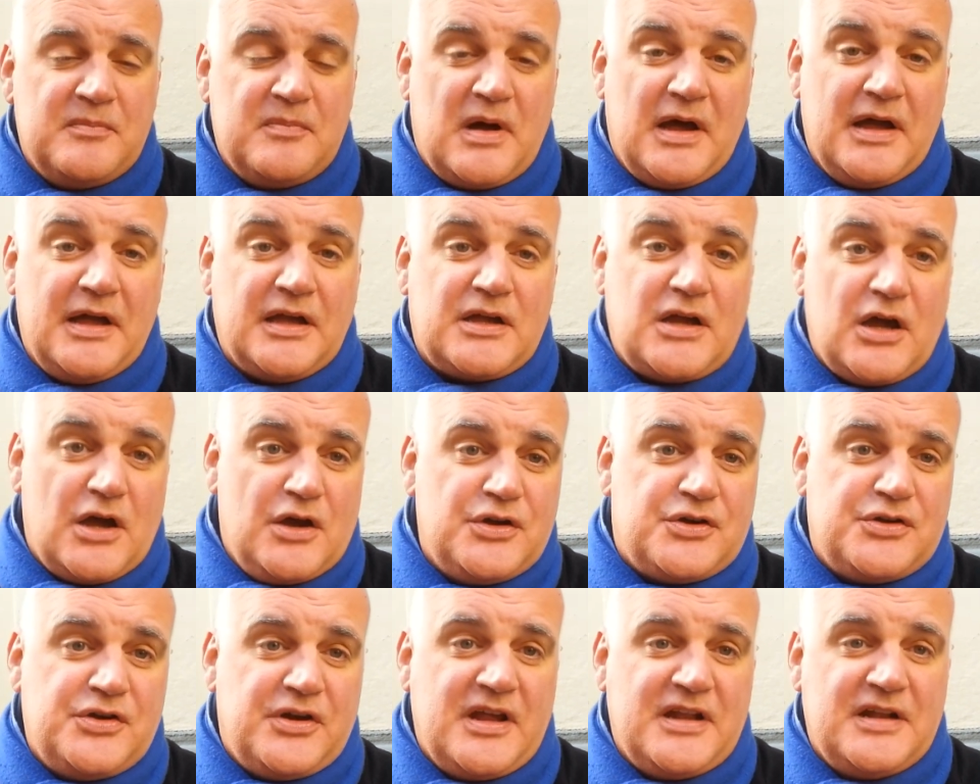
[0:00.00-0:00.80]
my
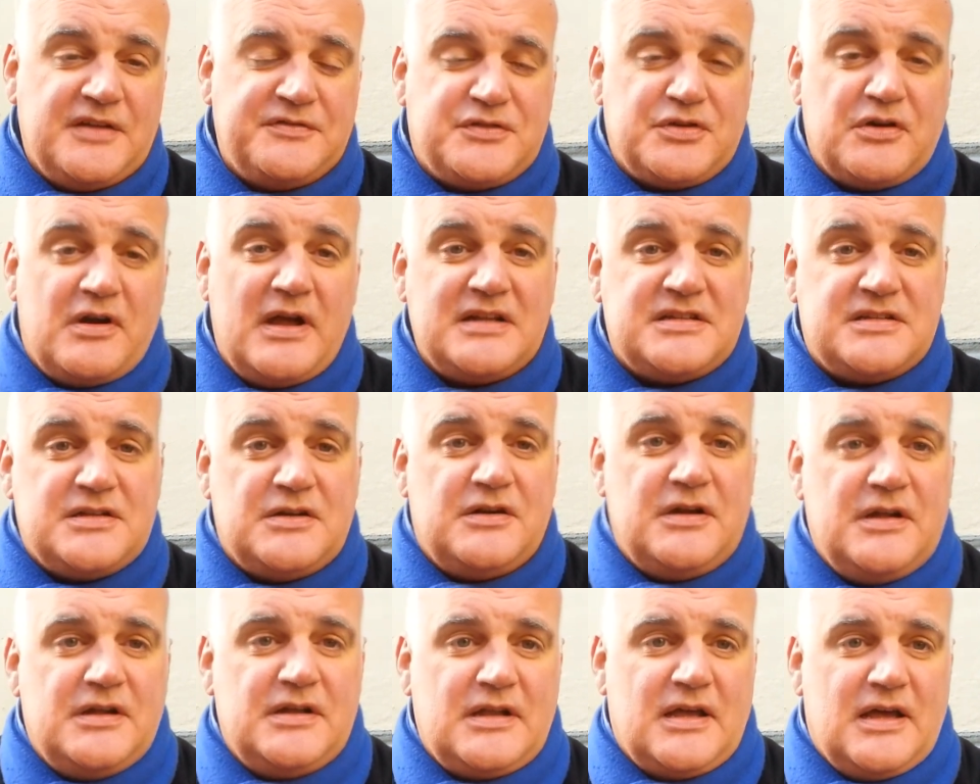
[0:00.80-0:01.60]
co-creative
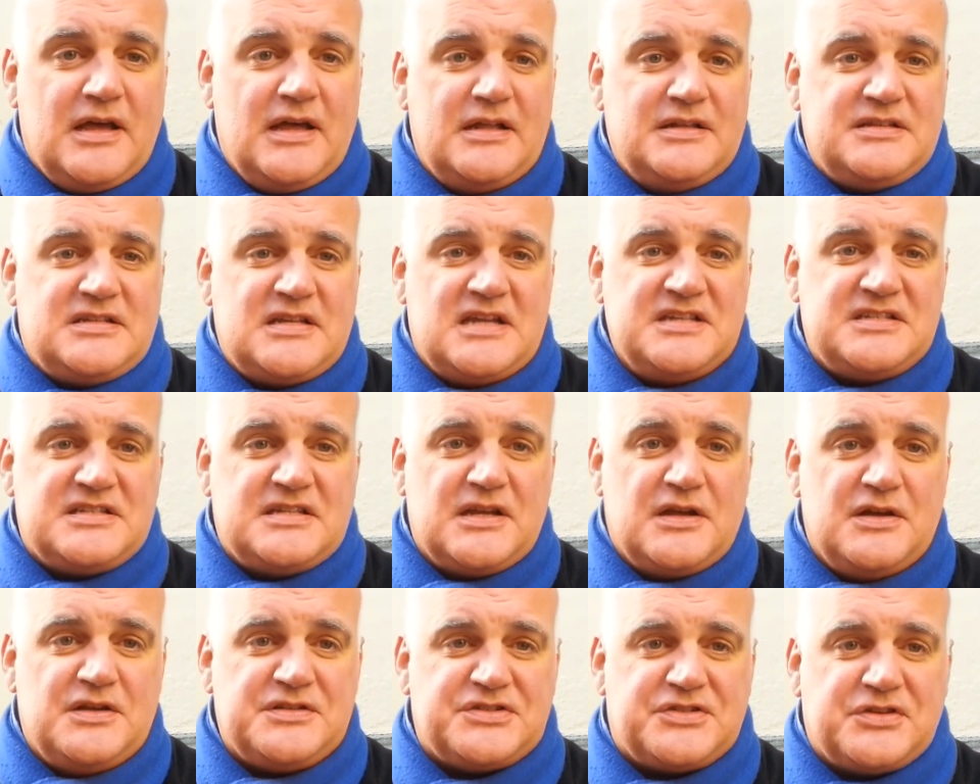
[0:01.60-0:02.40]
director at
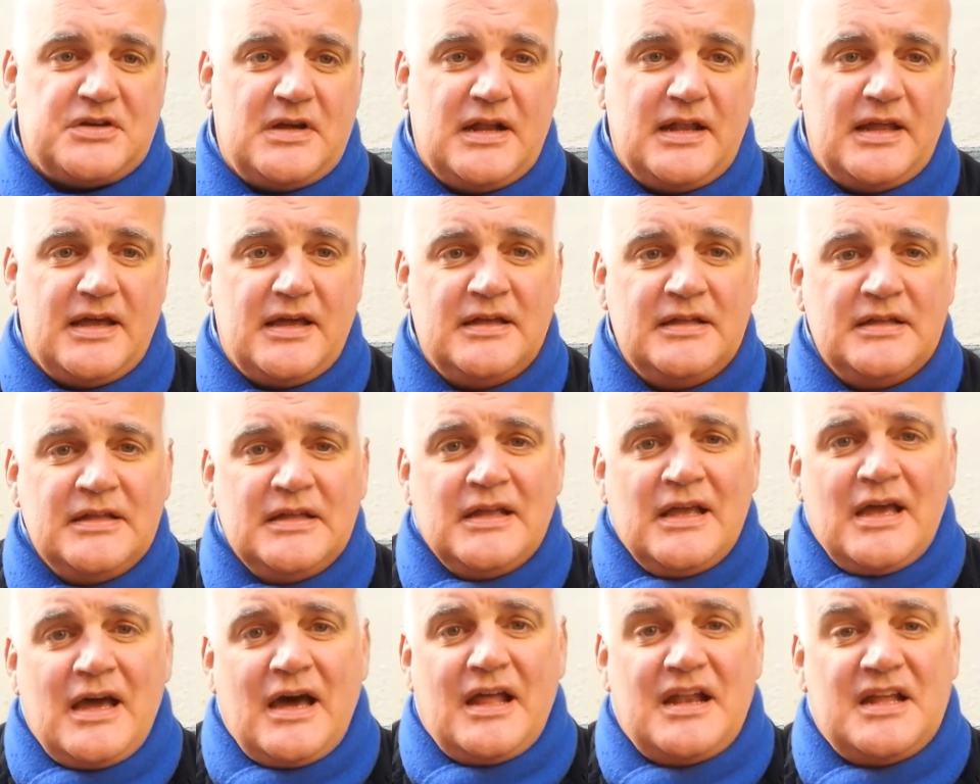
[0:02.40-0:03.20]
Tasting Australia,
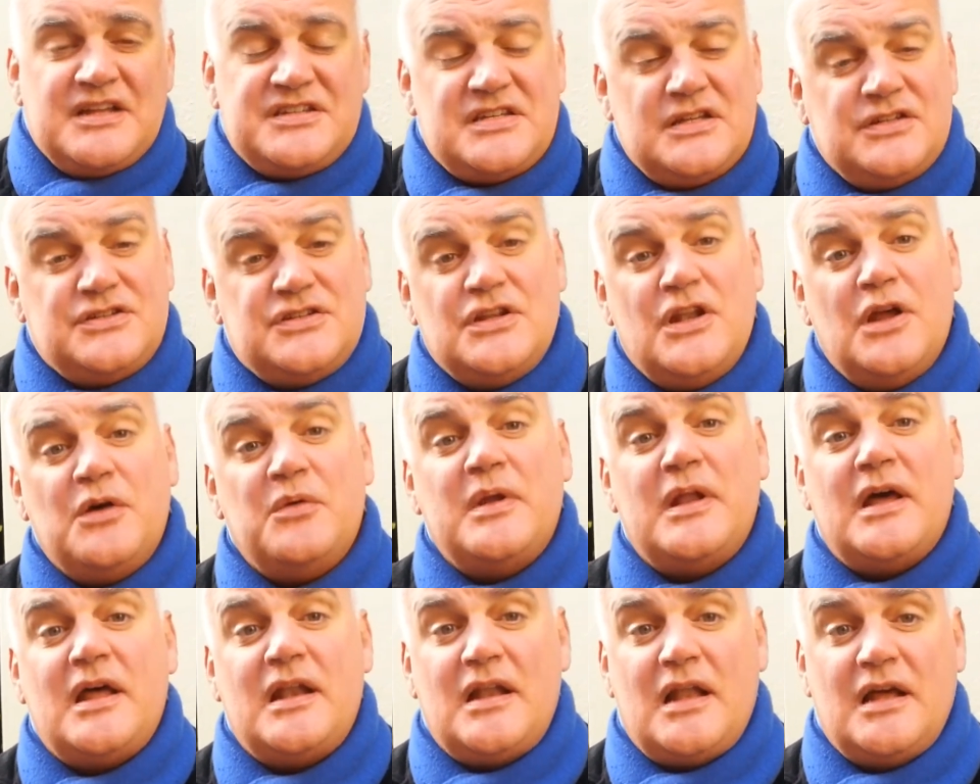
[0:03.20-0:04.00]
and I said, you
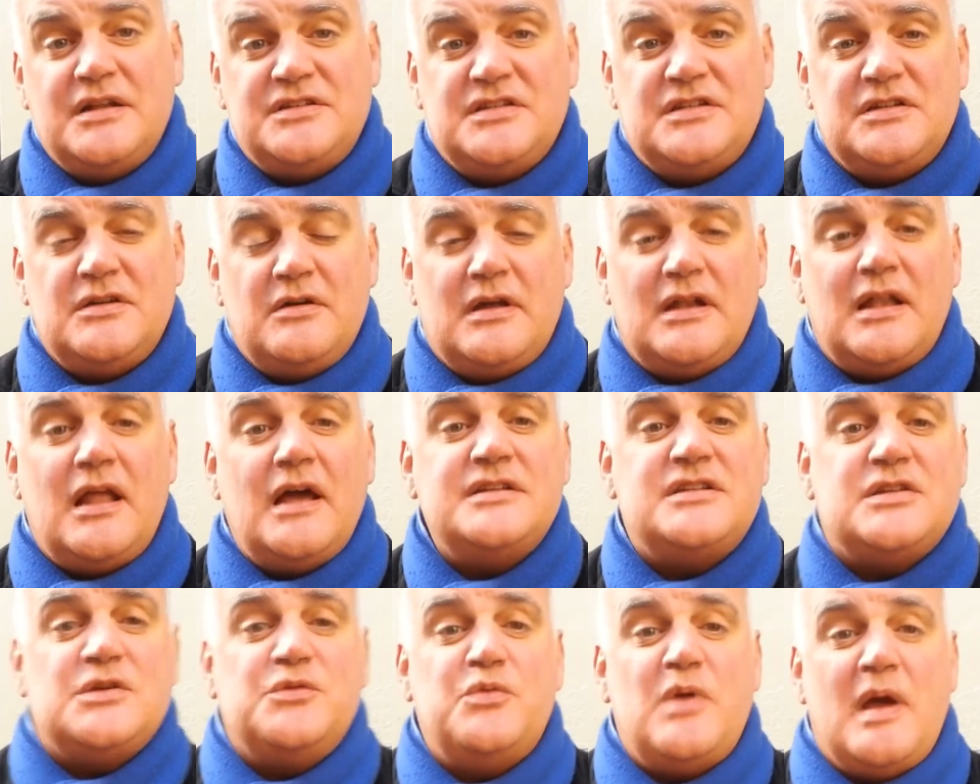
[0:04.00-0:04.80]
know what I'd like to do? I'd
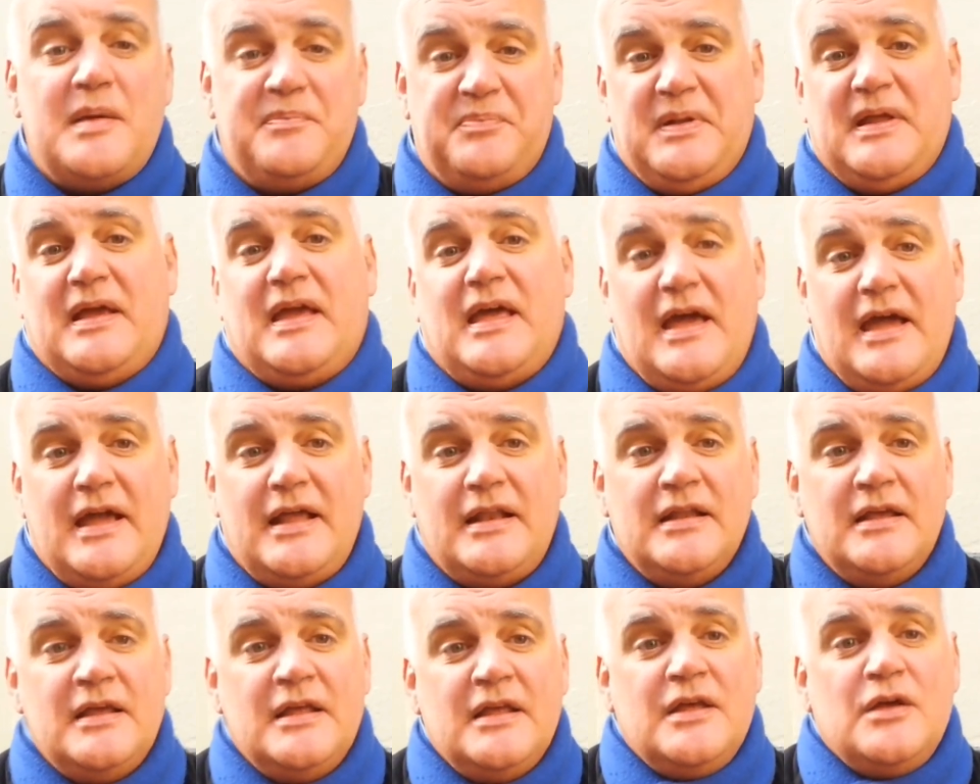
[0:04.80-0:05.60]
like to
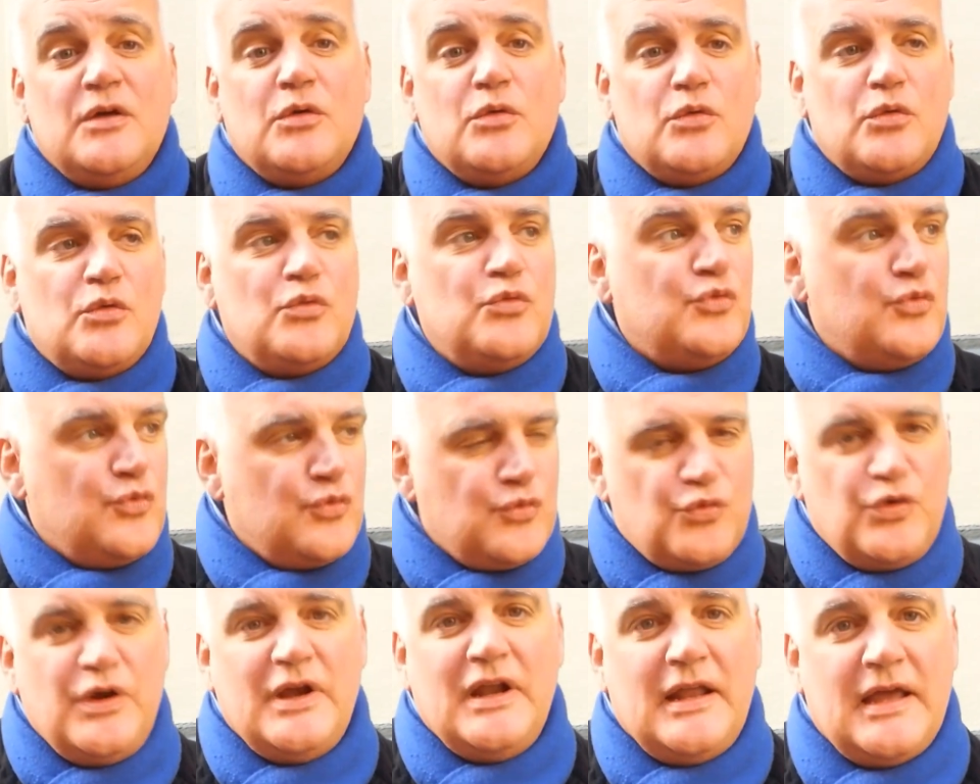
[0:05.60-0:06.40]
replicate
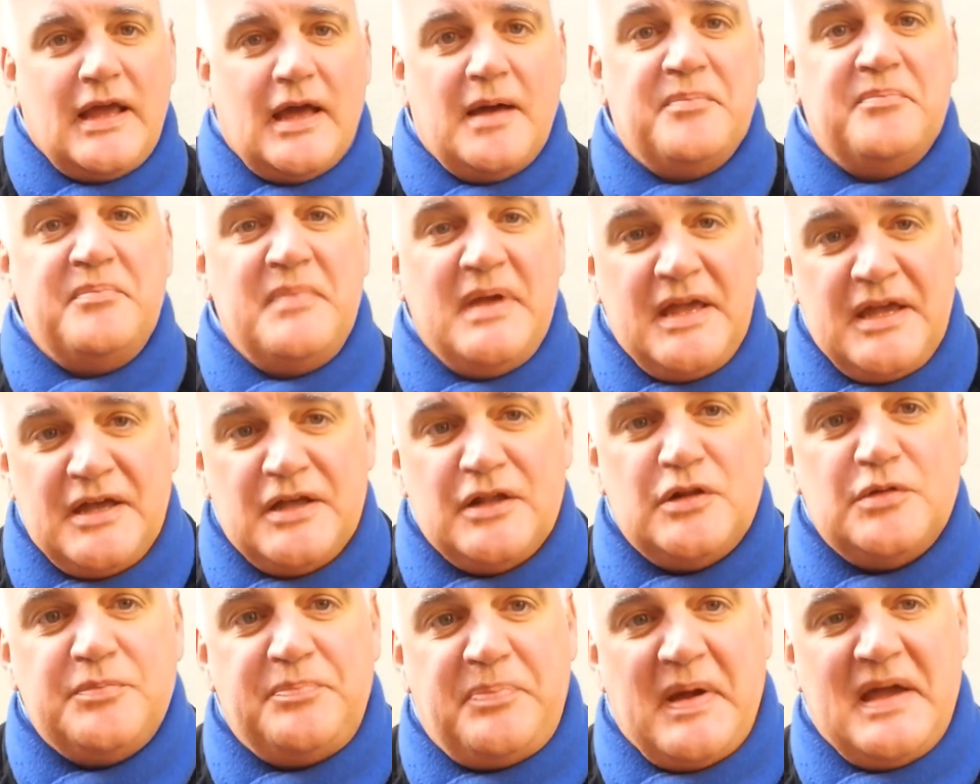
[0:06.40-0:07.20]
really a
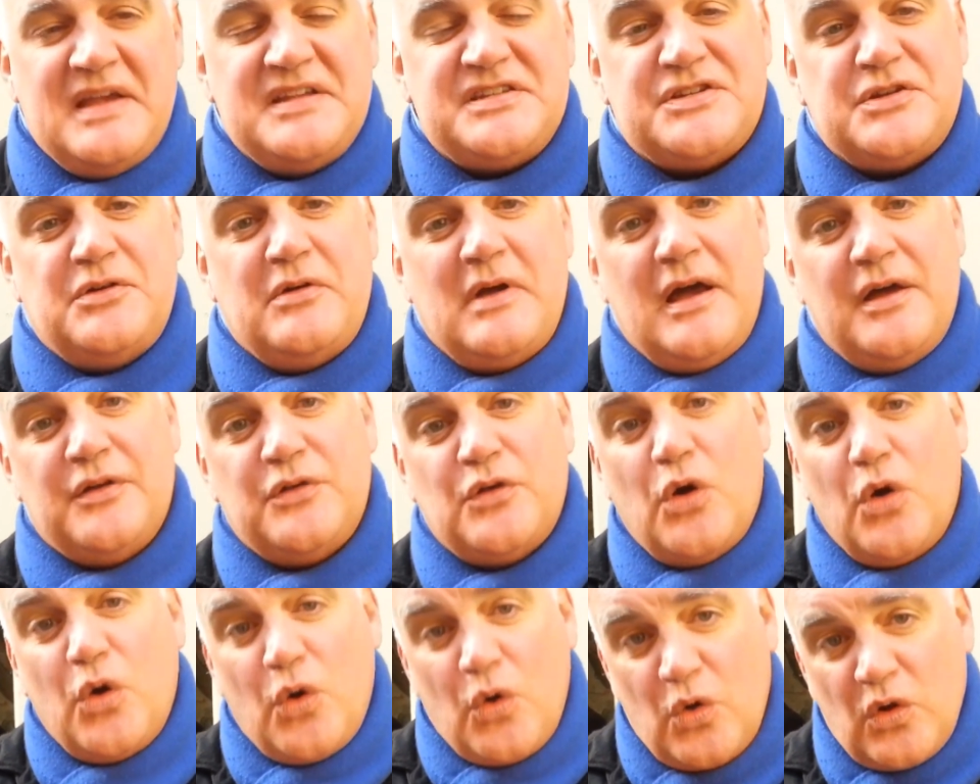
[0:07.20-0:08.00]
meal based
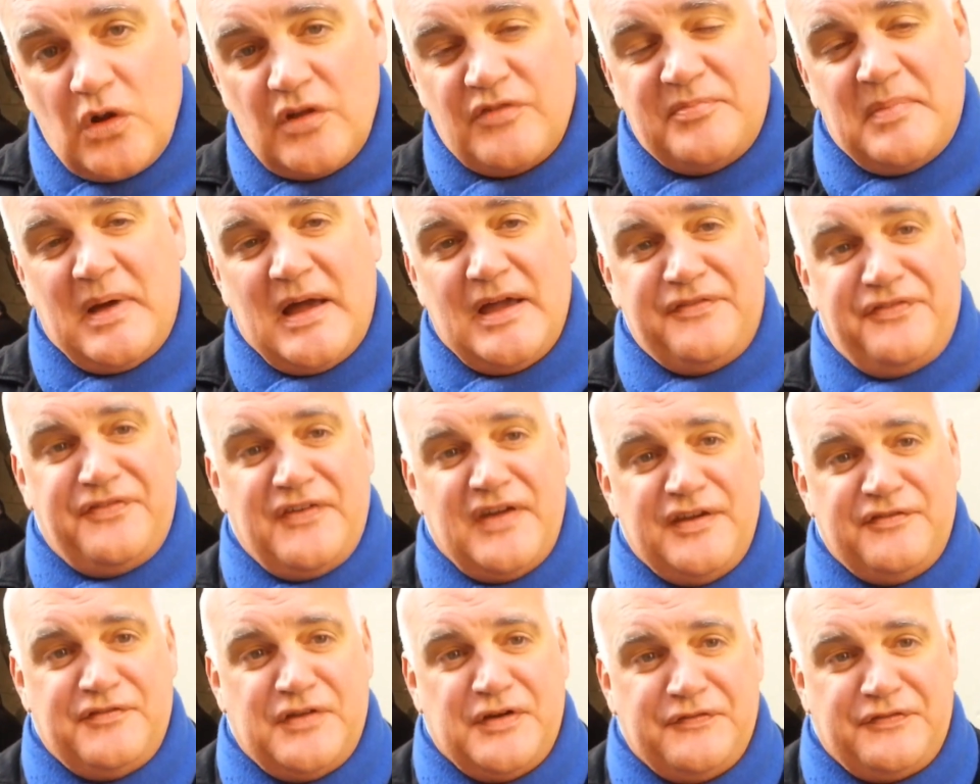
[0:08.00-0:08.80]
around all of my
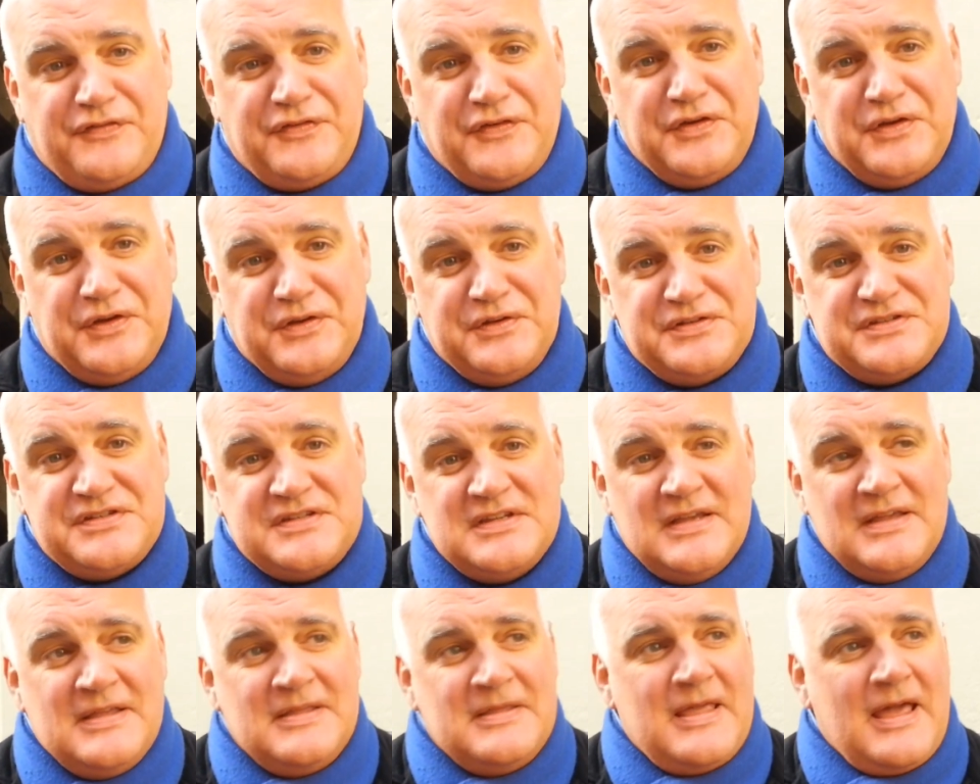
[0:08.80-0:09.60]
favourite
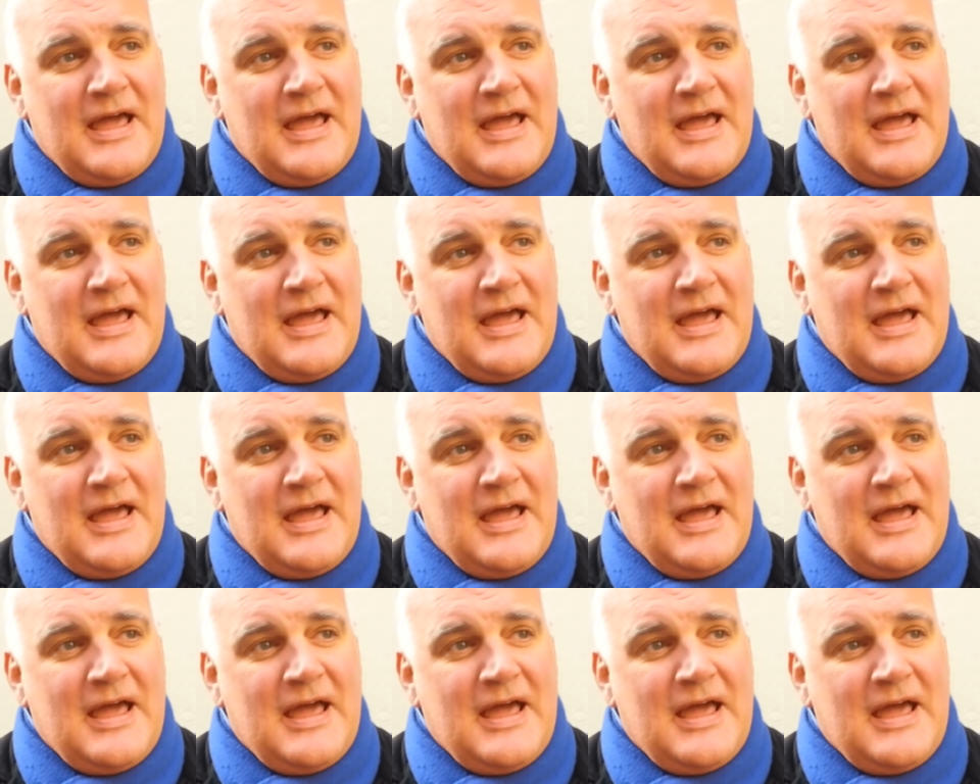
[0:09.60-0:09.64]
foods.